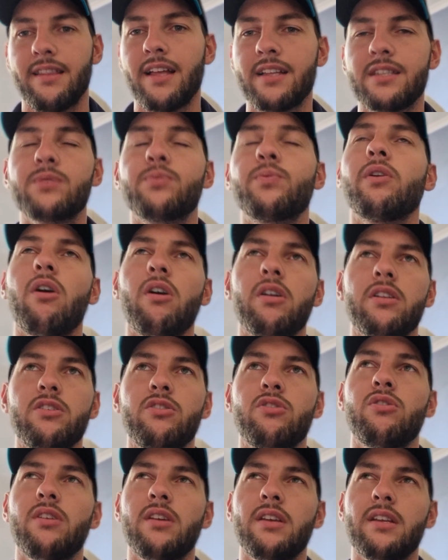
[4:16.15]
That's when I
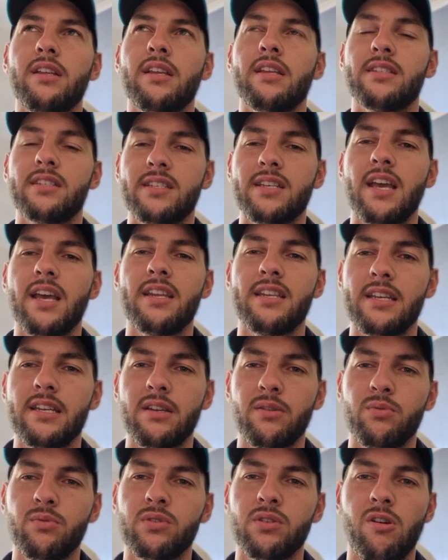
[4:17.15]
knew it set
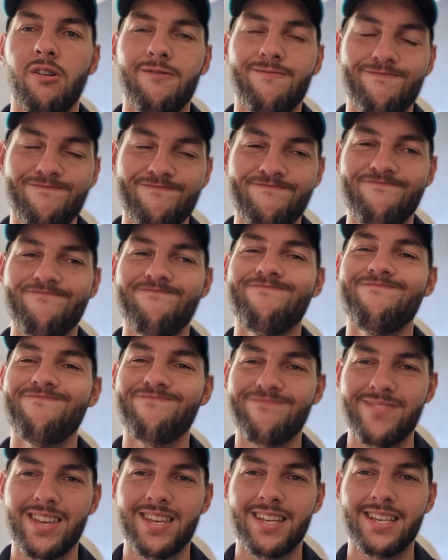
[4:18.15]
in. It was like,
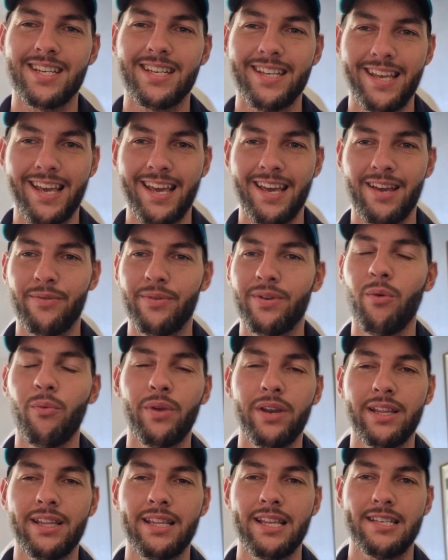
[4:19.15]
yeah, we're not
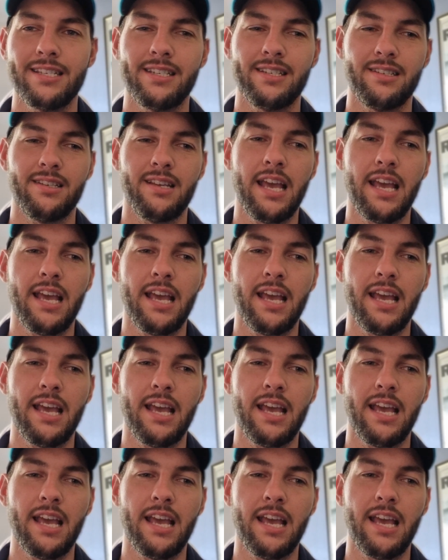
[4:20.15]
winning this.